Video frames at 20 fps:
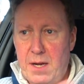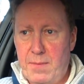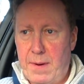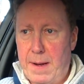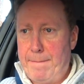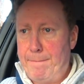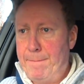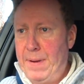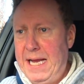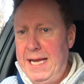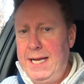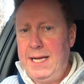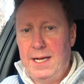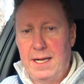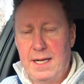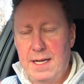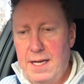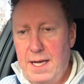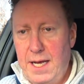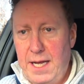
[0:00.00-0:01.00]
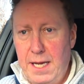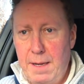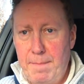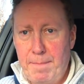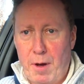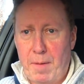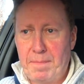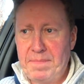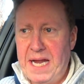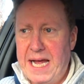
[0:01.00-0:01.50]
It went ping, and it
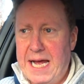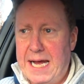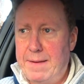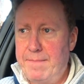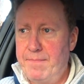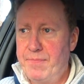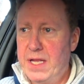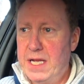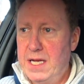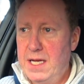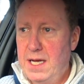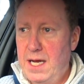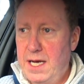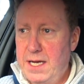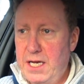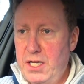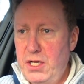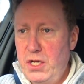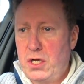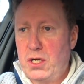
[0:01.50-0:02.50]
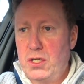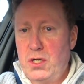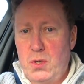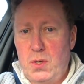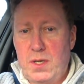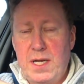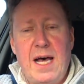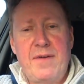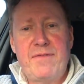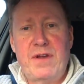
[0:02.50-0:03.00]
popped out. And then you can do
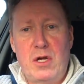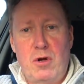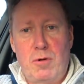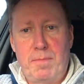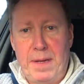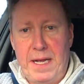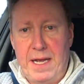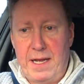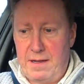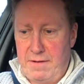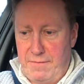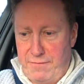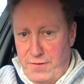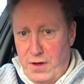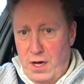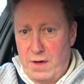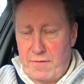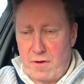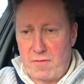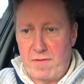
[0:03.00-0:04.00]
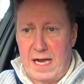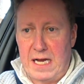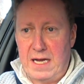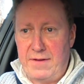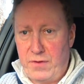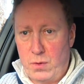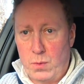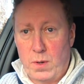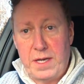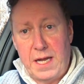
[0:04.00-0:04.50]
another little bit further around if
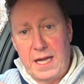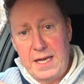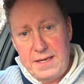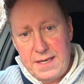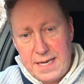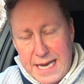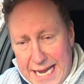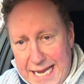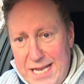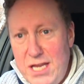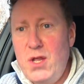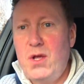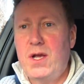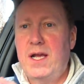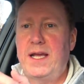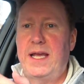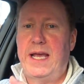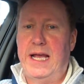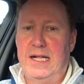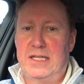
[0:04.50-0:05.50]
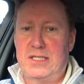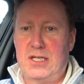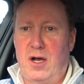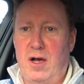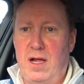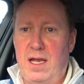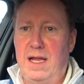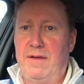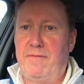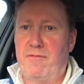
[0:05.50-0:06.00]
you want, and then you can get a
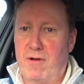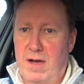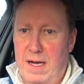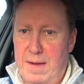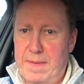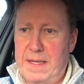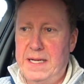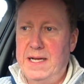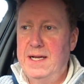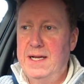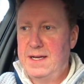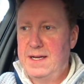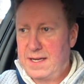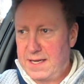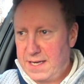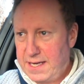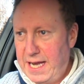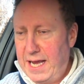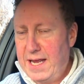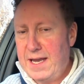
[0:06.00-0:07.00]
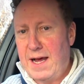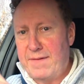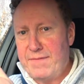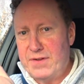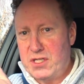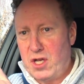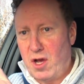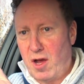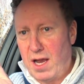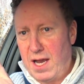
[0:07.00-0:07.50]
tyre lever up, get another
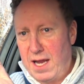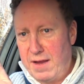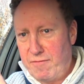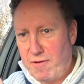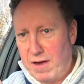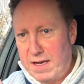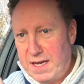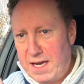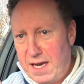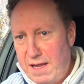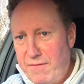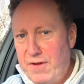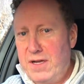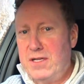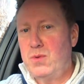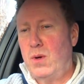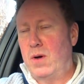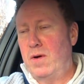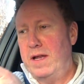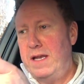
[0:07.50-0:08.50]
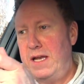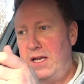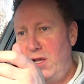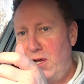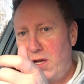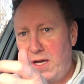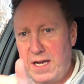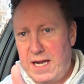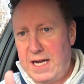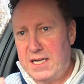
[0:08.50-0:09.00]
tyre lever underneath it as well, and then you
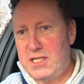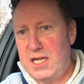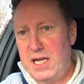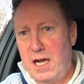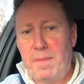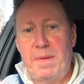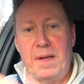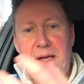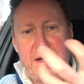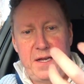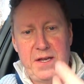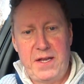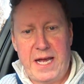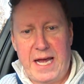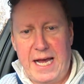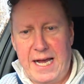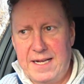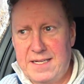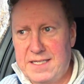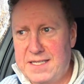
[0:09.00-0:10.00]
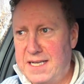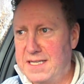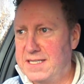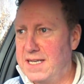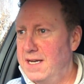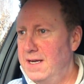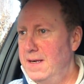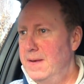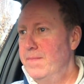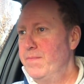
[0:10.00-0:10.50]
can actually open it and you get access.
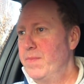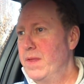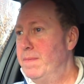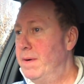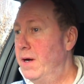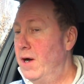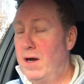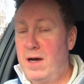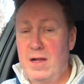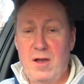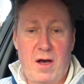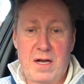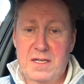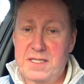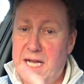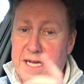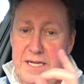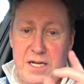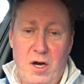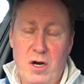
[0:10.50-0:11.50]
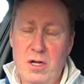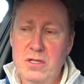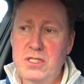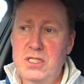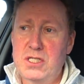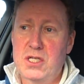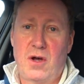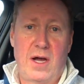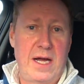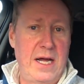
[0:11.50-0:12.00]
But like I say, on
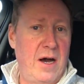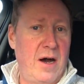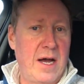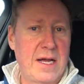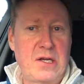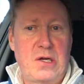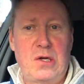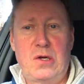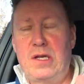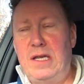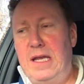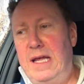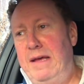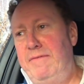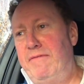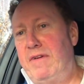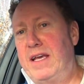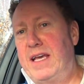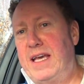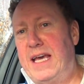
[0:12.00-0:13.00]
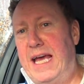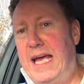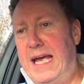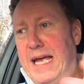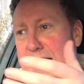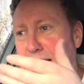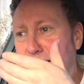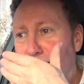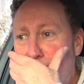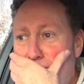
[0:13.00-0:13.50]
site I couldn't even get it.